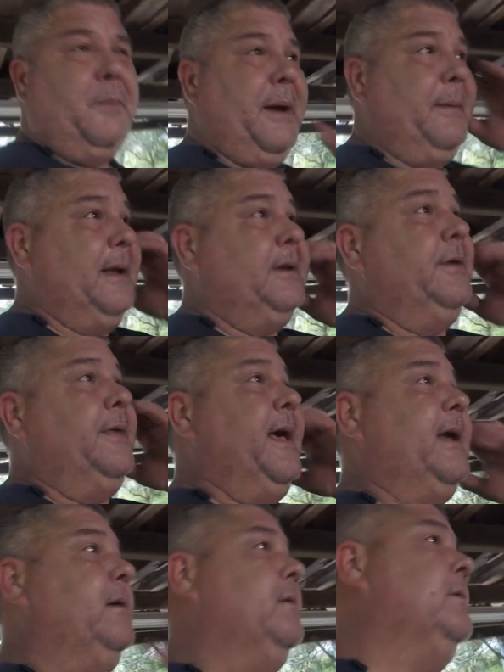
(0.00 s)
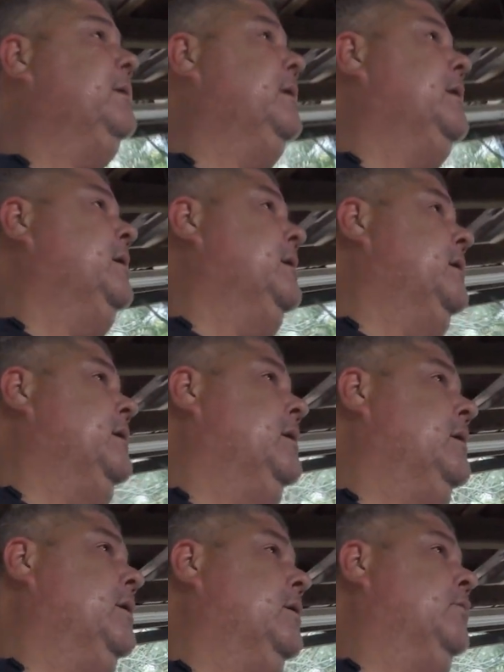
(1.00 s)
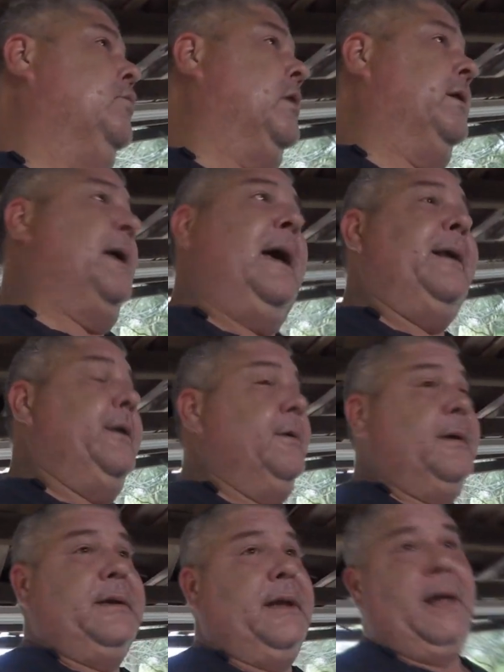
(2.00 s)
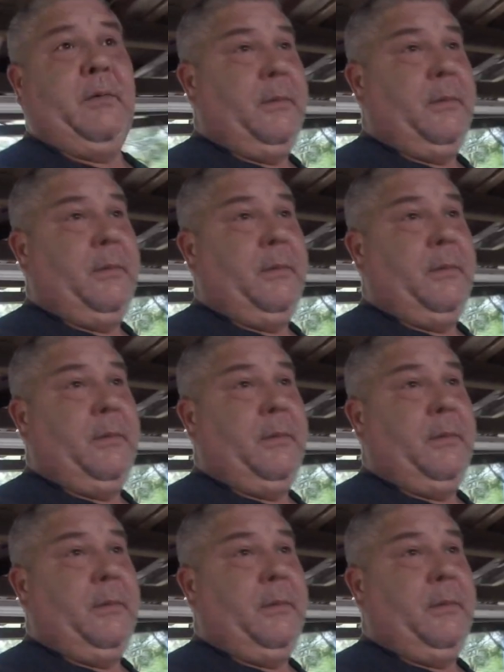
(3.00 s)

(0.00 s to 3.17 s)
probably have to do that on one of the, I ain't doing it today.